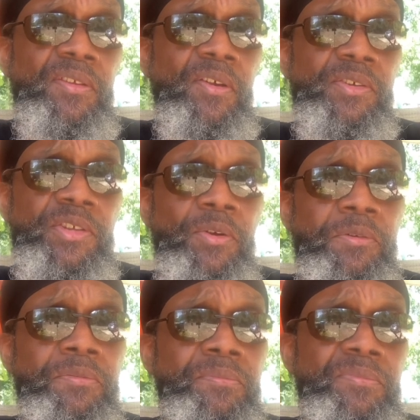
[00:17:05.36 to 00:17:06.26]

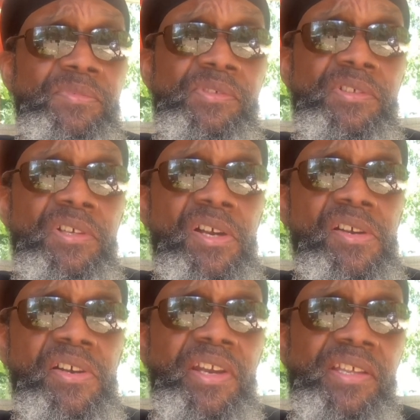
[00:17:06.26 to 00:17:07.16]
So,
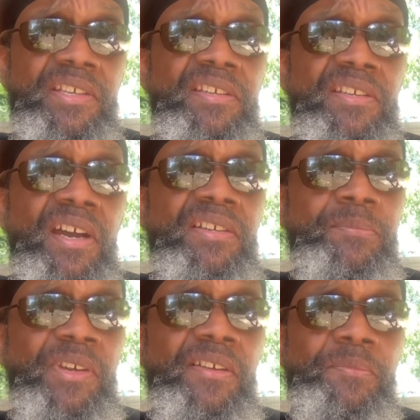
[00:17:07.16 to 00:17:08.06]
and I think the doctor
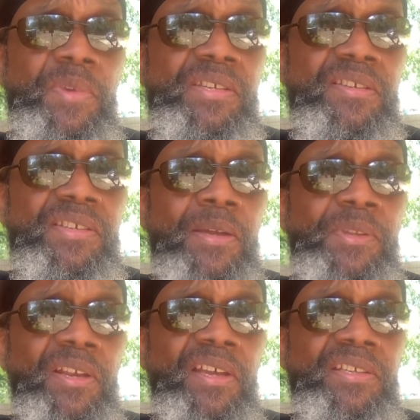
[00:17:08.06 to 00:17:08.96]
may have mentioned
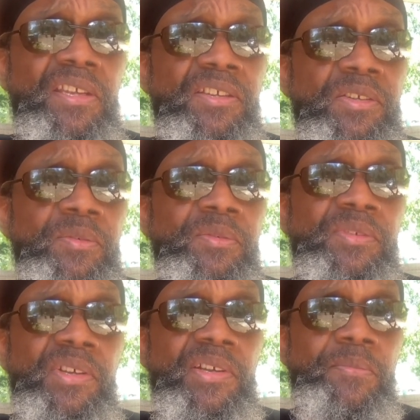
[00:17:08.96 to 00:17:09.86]
something like that too,
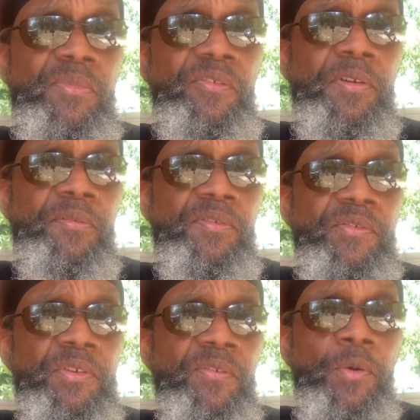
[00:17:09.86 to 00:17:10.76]
for
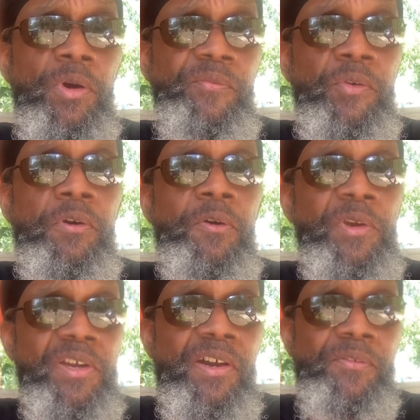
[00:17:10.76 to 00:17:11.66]
a full
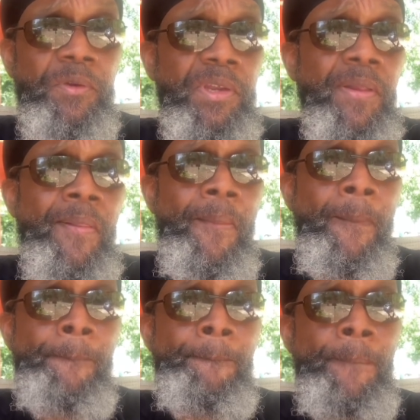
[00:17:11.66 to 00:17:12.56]
recovery.
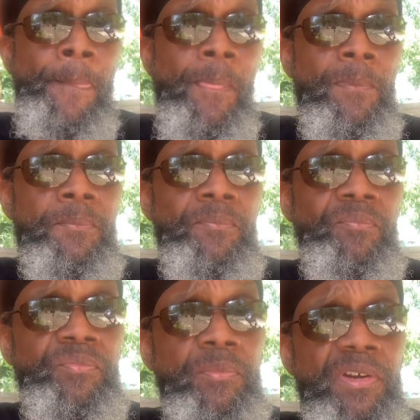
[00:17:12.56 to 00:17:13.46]

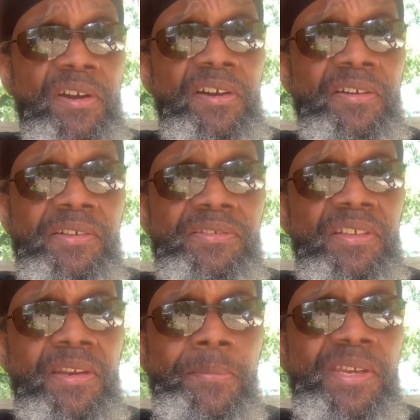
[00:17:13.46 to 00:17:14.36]
But
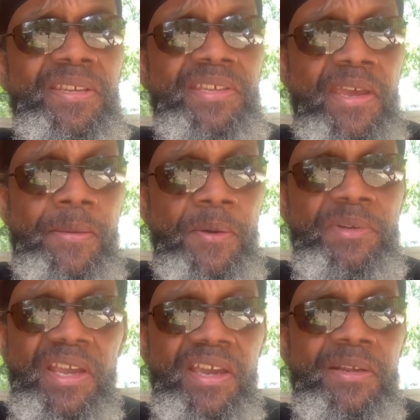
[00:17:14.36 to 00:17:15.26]
in the meantime, I'm
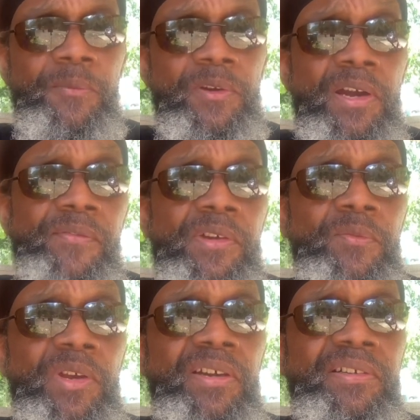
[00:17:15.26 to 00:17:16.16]
glad I'm recovering
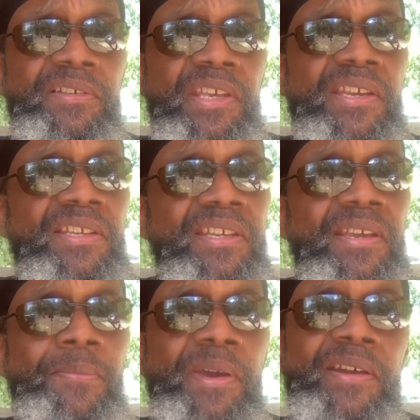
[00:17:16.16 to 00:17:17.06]
well. Things are
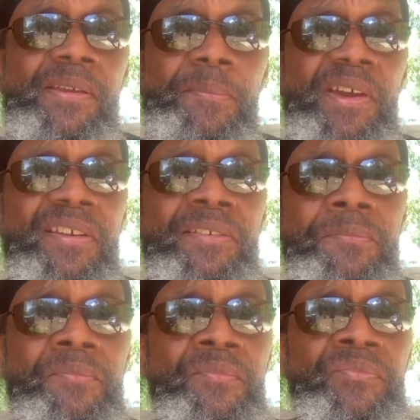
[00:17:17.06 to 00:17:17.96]
getting better and better.
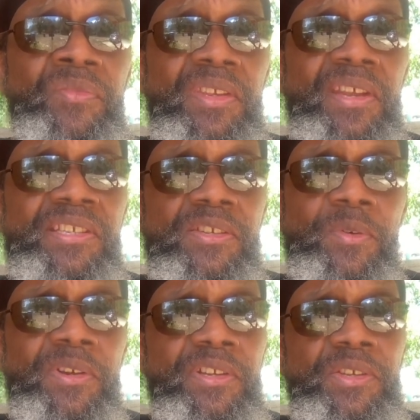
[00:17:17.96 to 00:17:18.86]
And I just
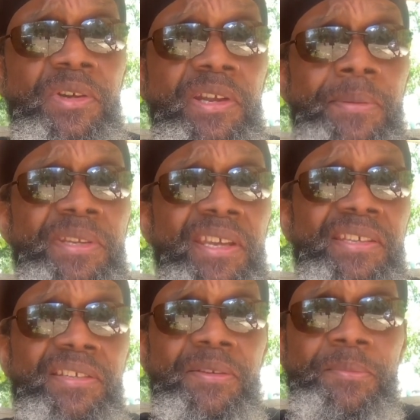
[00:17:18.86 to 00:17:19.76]
wanted to do an update,
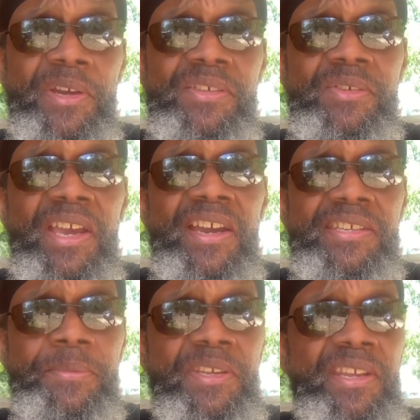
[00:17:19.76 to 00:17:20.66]
bring you guys
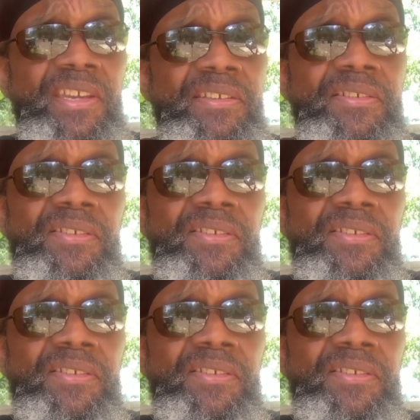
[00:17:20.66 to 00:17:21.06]
up to date,